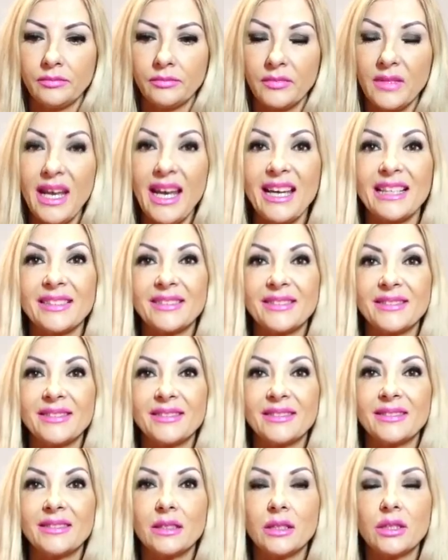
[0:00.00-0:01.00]
Yeah,
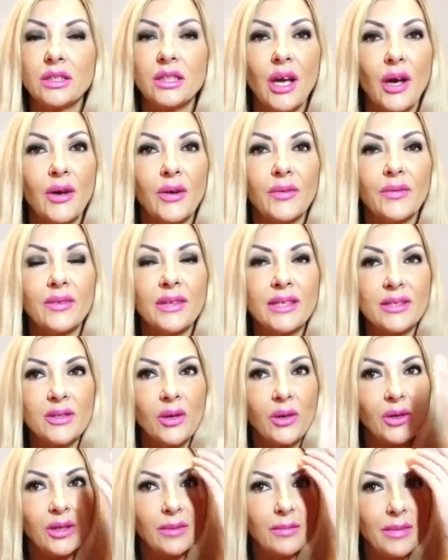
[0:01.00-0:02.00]
so he's
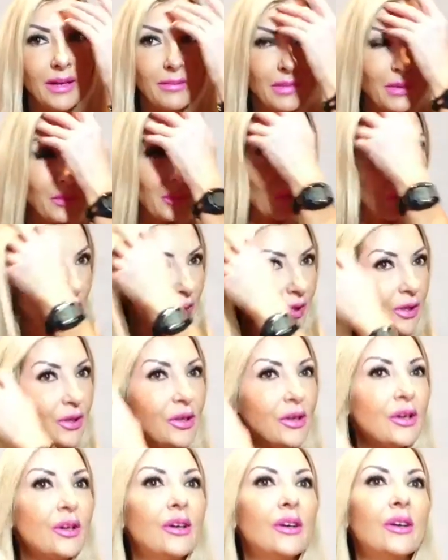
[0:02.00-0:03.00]
not going to be in my book,
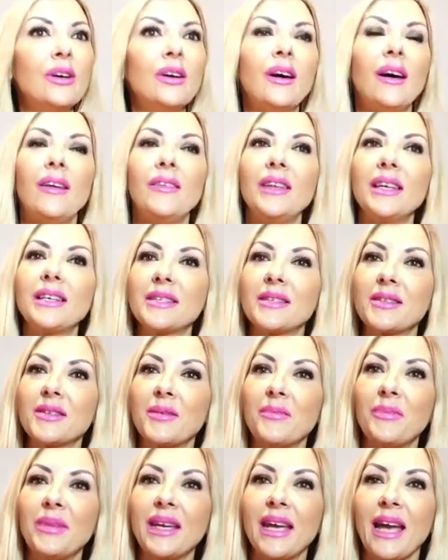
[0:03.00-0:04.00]
unless there's
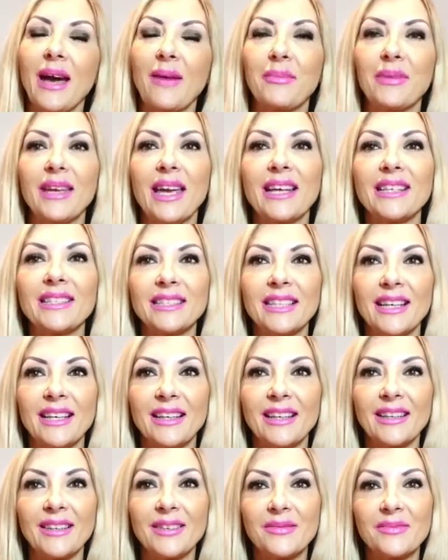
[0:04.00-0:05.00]
some big happy
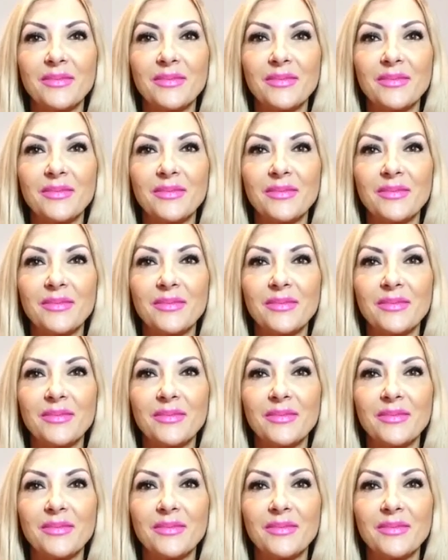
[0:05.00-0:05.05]
ending.